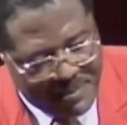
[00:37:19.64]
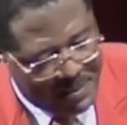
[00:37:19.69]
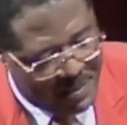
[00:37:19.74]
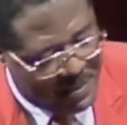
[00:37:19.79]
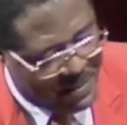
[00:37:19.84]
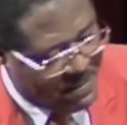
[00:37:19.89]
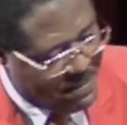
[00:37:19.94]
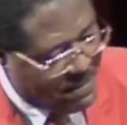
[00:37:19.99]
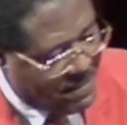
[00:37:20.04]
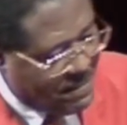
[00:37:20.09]

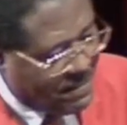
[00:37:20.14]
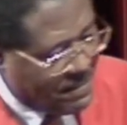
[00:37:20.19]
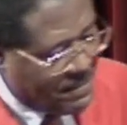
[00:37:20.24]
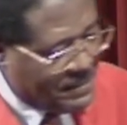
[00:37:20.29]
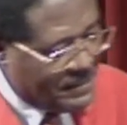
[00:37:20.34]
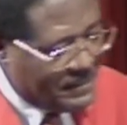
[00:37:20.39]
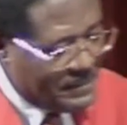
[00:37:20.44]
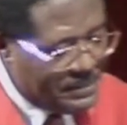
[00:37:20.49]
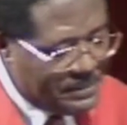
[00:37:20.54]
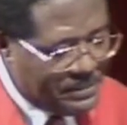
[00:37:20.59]

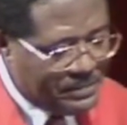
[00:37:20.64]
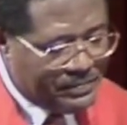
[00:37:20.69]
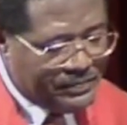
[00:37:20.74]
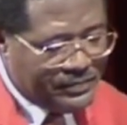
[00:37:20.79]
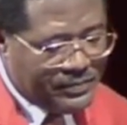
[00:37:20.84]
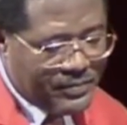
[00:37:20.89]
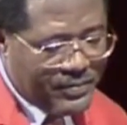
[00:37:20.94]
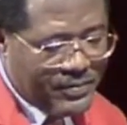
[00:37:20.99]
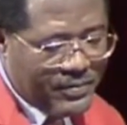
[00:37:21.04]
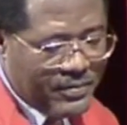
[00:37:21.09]

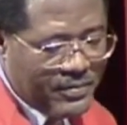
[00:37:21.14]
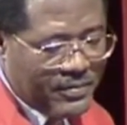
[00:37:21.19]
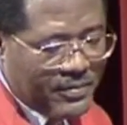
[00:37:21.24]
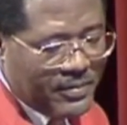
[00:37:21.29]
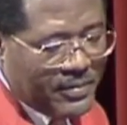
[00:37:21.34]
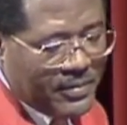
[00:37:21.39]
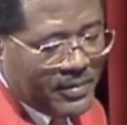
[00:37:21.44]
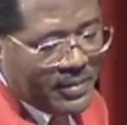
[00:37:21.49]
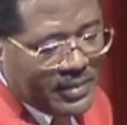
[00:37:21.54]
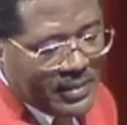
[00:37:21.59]

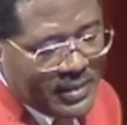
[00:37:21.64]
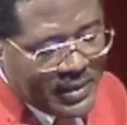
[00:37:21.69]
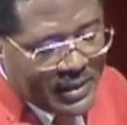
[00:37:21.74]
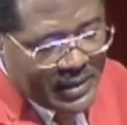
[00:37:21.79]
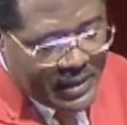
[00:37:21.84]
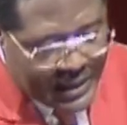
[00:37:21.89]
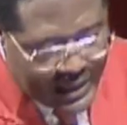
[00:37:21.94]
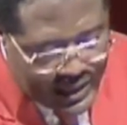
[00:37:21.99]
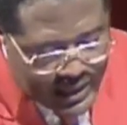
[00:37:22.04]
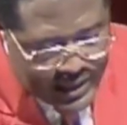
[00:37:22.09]

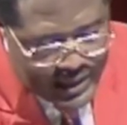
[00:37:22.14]
[no speech]